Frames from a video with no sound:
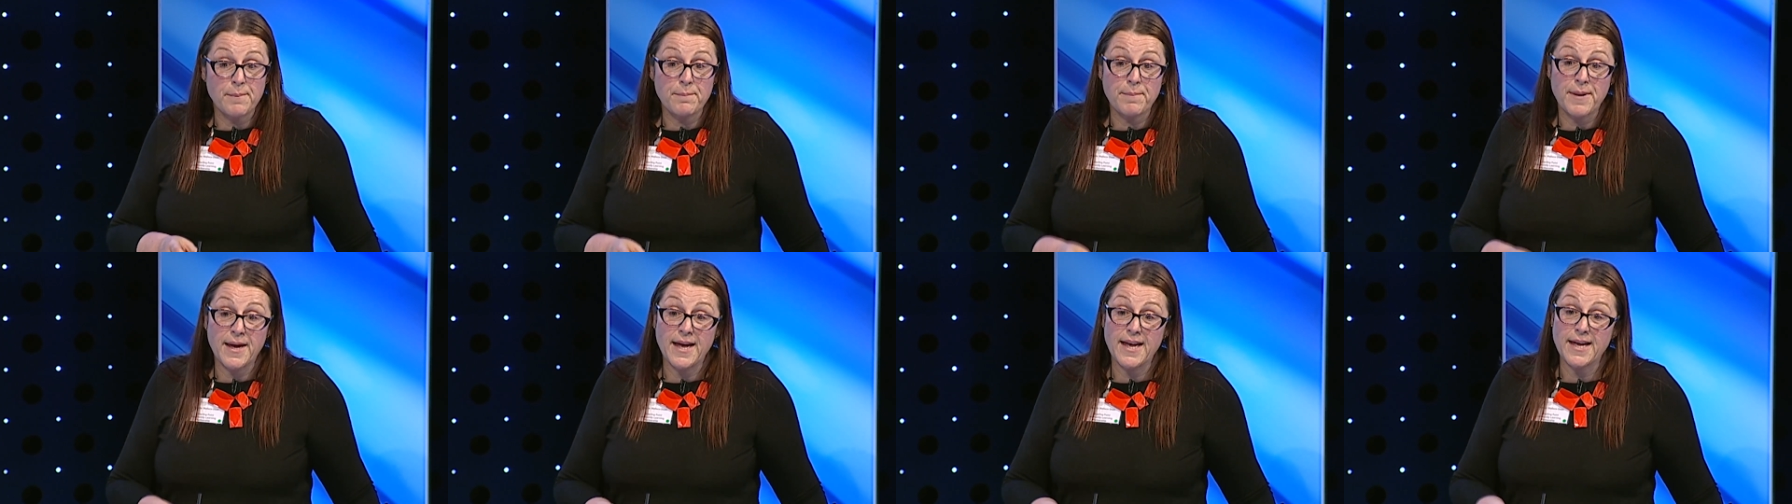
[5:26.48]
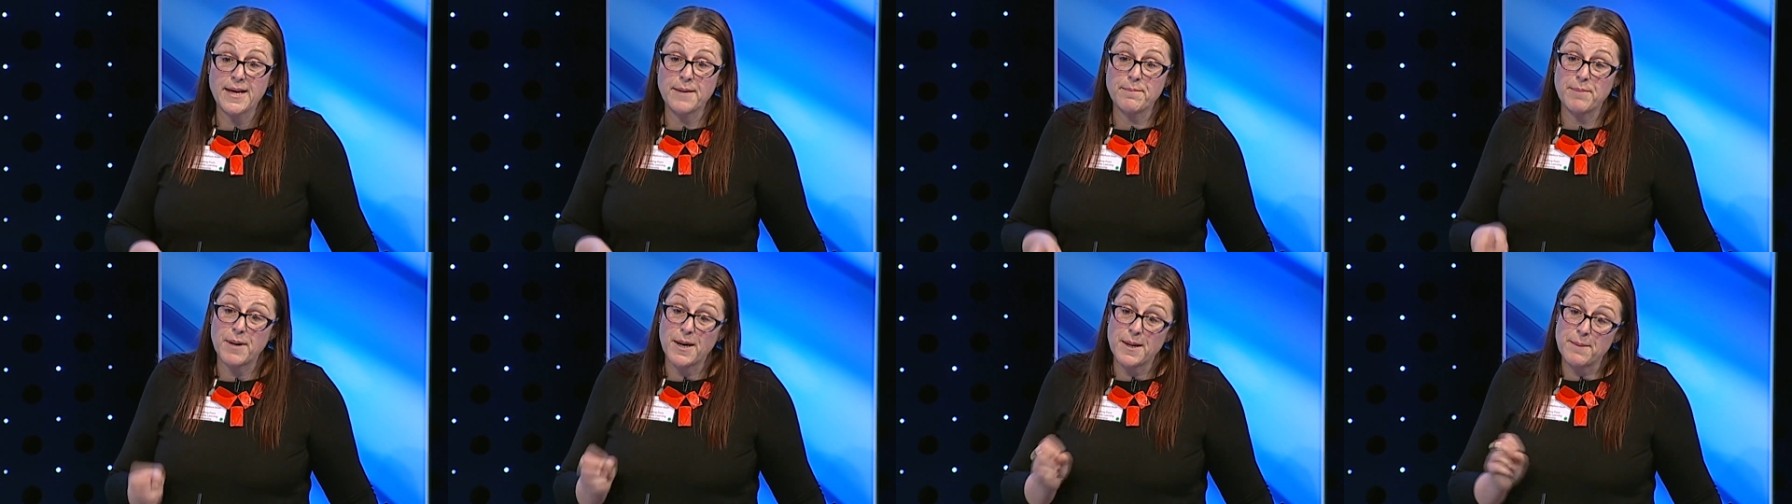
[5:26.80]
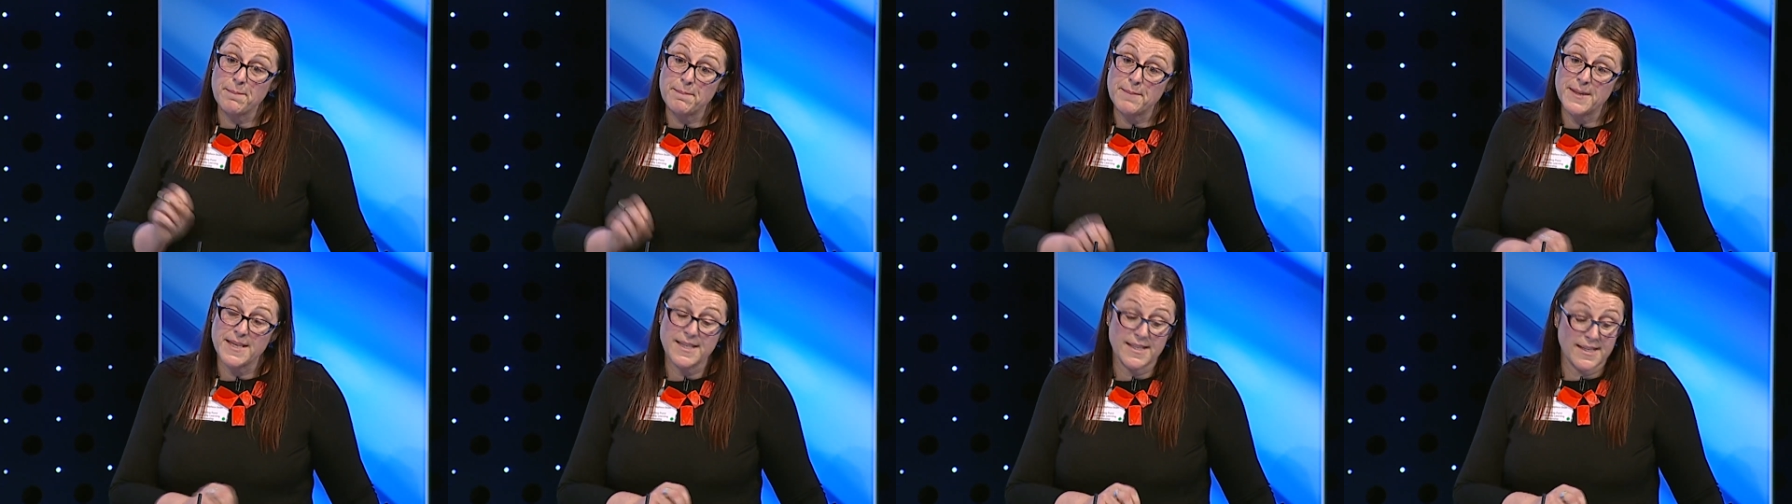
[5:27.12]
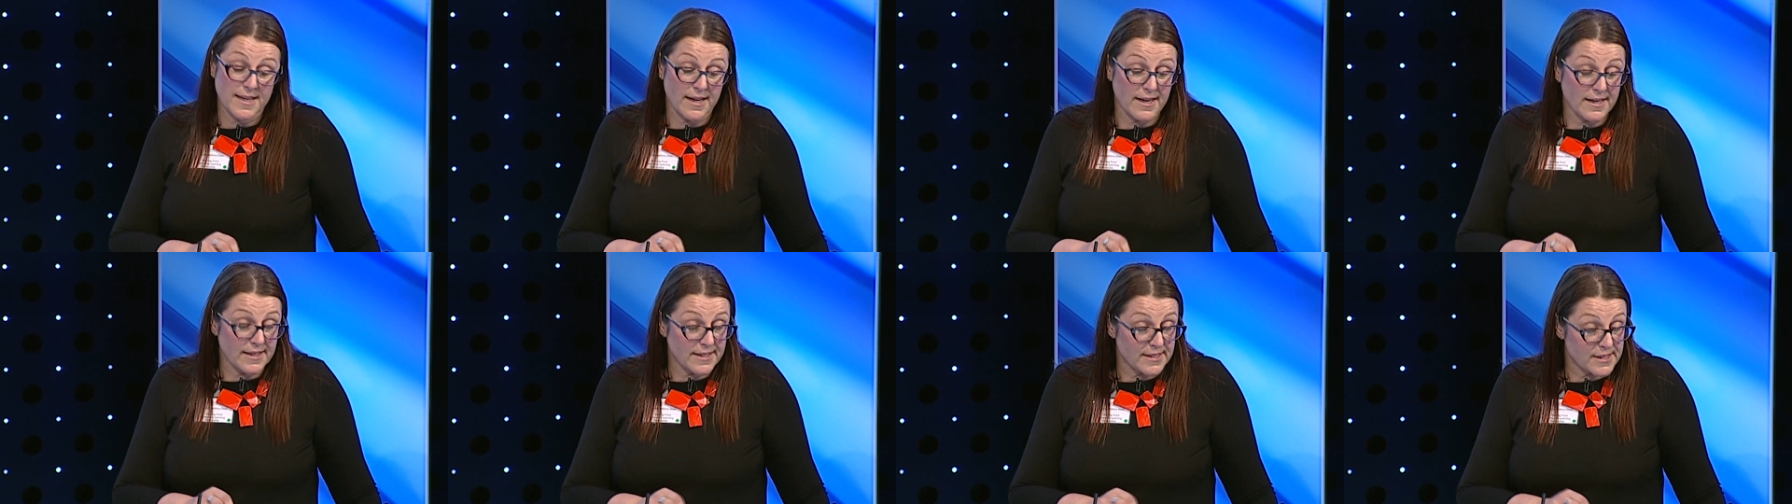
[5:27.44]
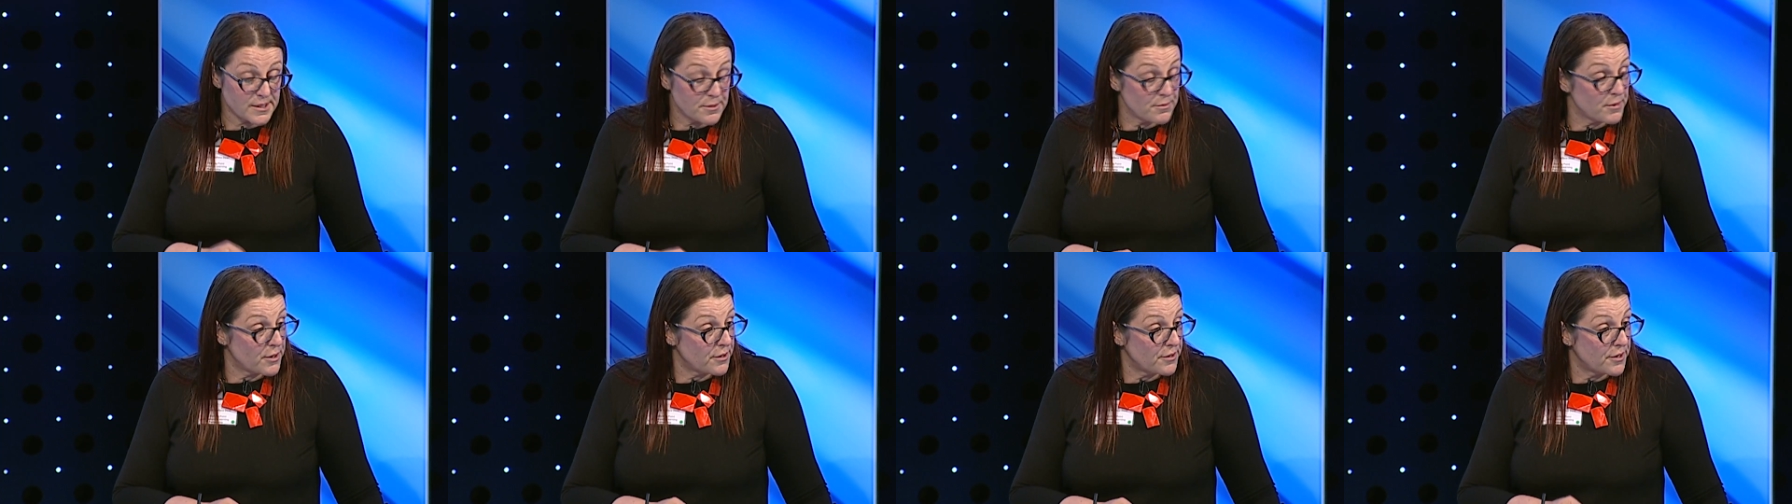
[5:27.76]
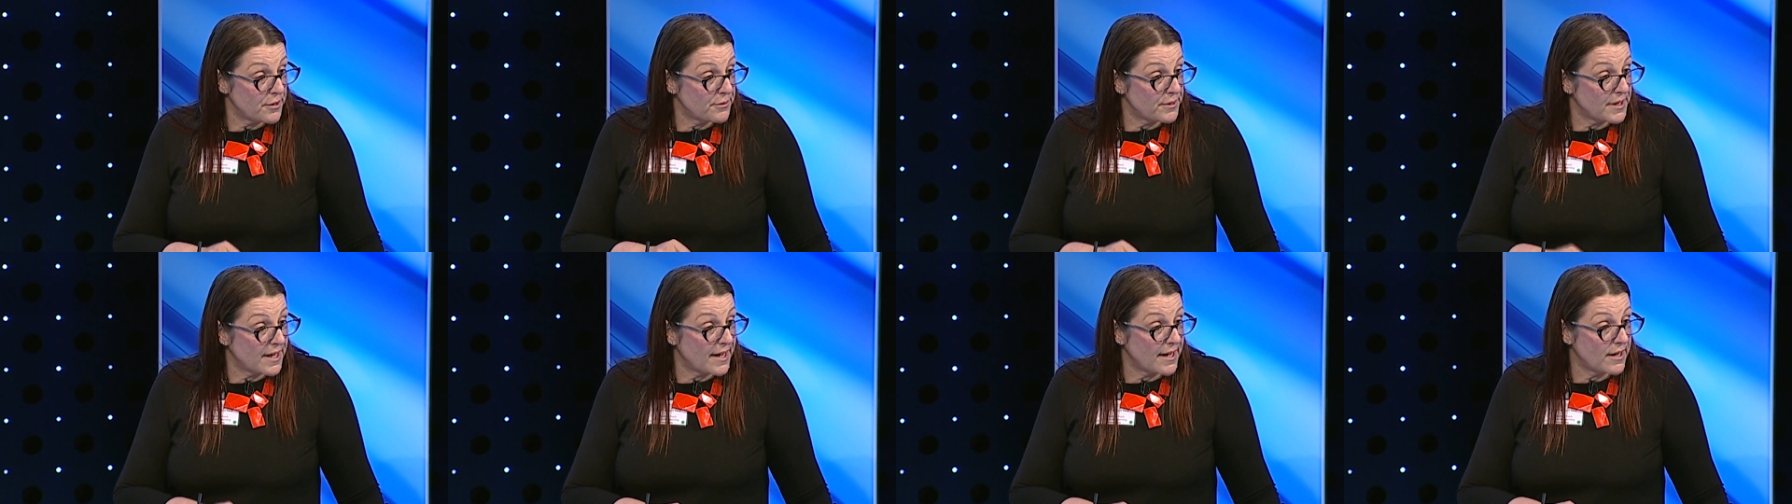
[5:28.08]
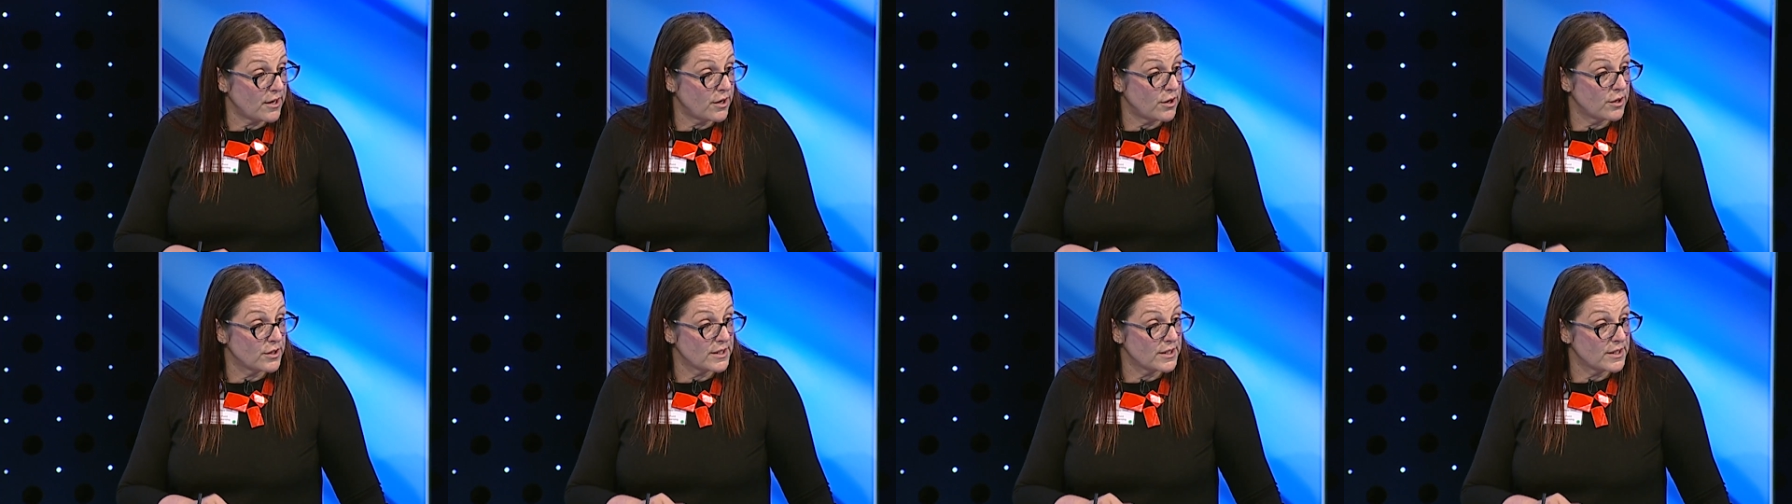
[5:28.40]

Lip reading: pay by midnight tomorrow night